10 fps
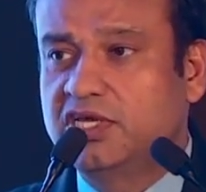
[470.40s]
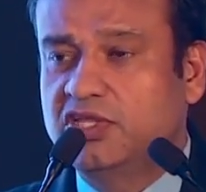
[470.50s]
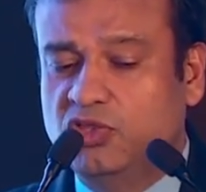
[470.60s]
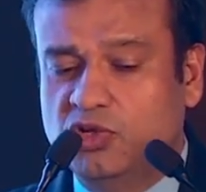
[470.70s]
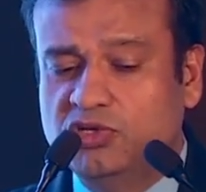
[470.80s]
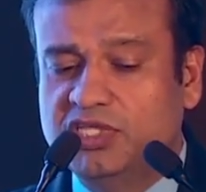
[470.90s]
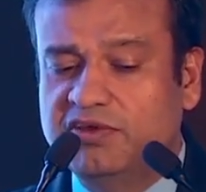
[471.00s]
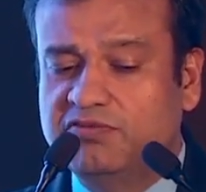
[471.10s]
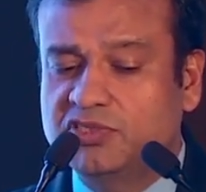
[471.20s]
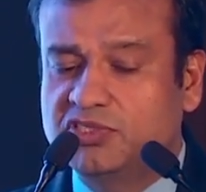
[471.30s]
though there
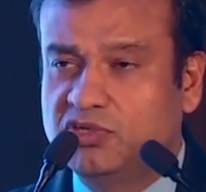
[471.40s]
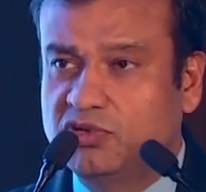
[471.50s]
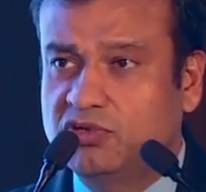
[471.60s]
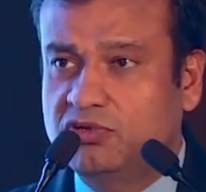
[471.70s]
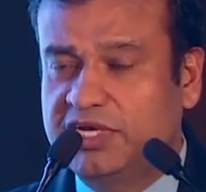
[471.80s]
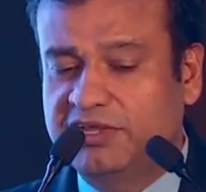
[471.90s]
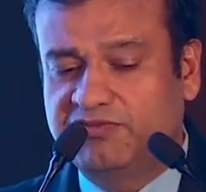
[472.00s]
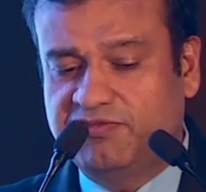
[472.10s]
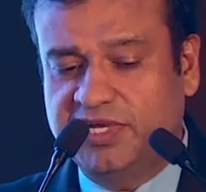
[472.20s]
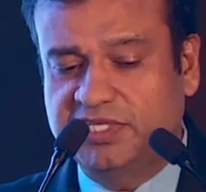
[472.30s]
was no
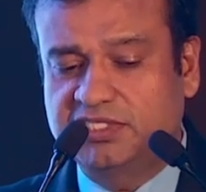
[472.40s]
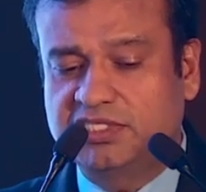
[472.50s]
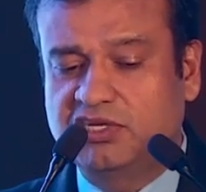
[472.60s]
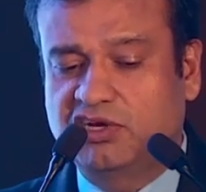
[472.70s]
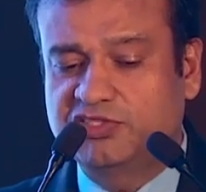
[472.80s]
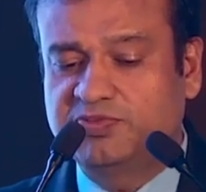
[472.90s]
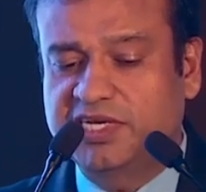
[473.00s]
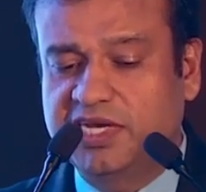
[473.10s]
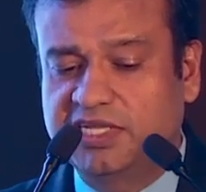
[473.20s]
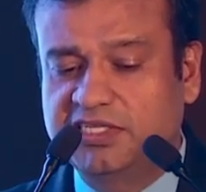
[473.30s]
difference in
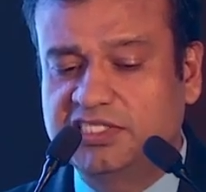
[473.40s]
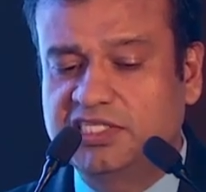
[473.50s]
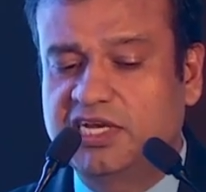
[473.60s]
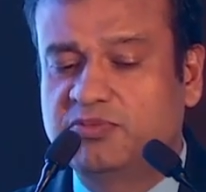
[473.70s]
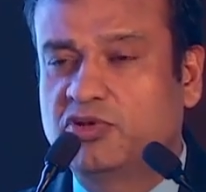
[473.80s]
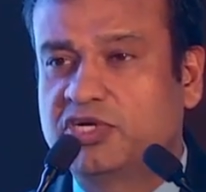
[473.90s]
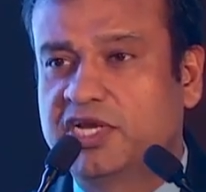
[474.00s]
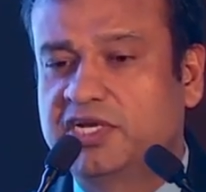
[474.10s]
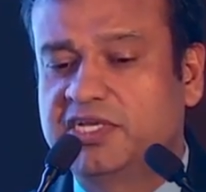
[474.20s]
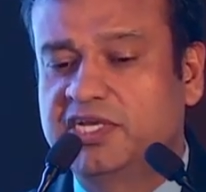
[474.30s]
hospitalization and
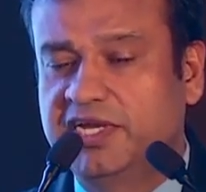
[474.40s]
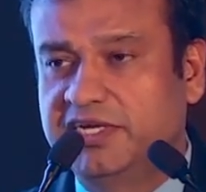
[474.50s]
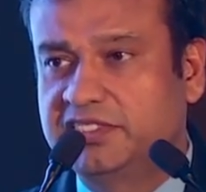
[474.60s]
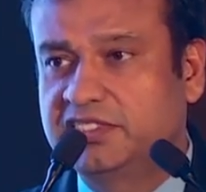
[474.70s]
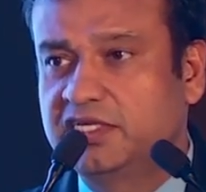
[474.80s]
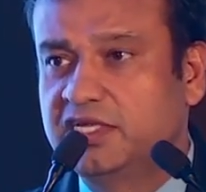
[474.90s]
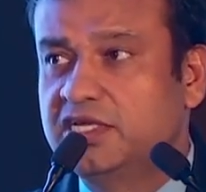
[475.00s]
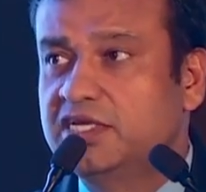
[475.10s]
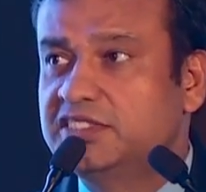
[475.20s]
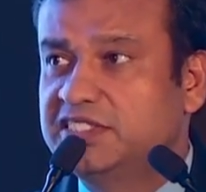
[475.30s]
mortality rates
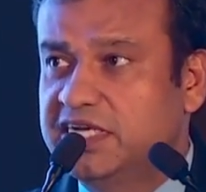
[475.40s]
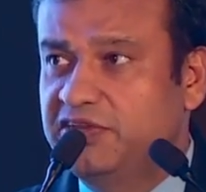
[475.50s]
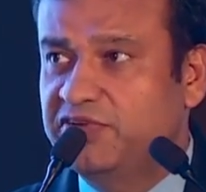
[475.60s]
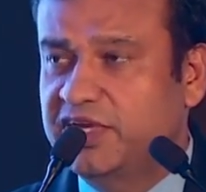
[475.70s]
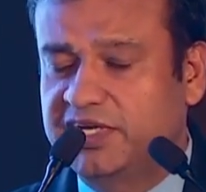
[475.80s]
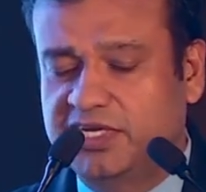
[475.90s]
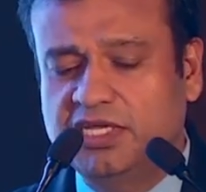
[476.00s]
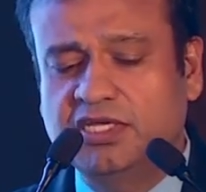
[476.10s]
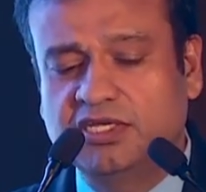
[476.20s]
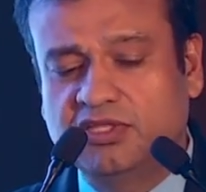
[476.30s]

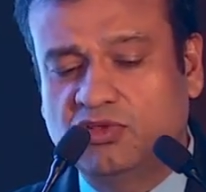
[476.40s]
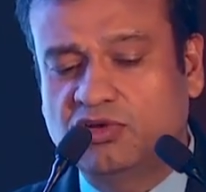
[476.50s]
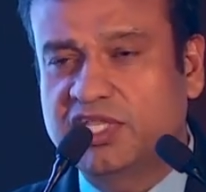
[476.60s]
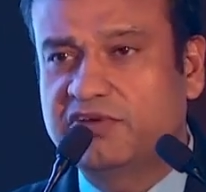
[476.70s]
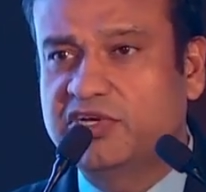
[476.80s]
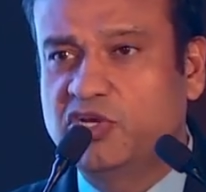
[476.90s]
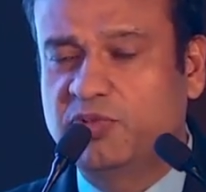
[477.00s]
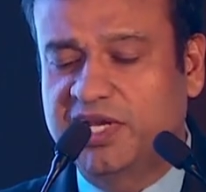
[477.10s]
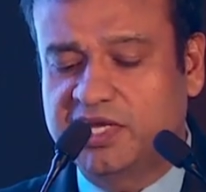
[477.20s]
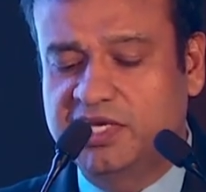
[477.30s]
significantly, though they were
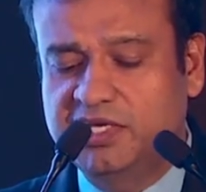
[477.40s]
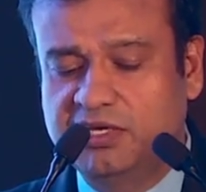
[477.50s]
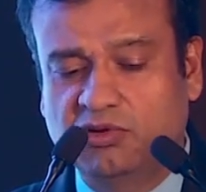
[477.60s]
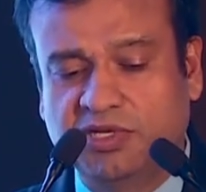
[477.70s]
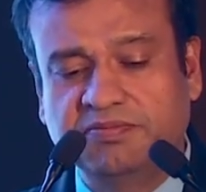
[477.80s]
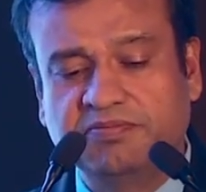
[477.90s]
numerically lower.